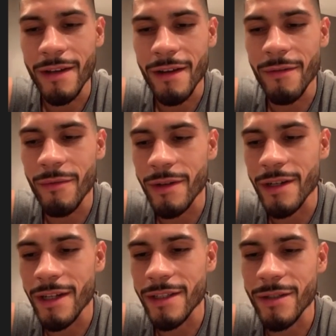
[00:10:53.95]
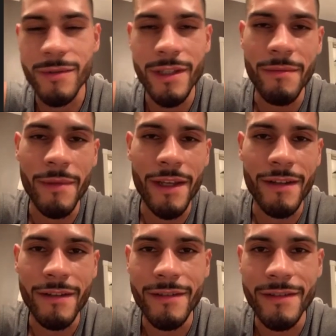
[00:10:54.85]
everyone tunes in,
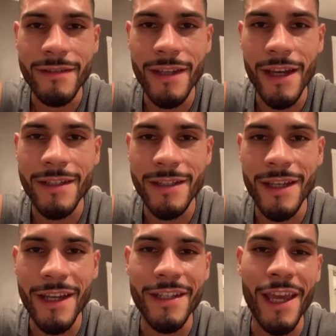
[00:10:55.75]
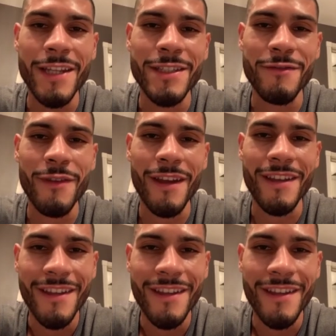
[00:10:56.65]
man. Catch this fight.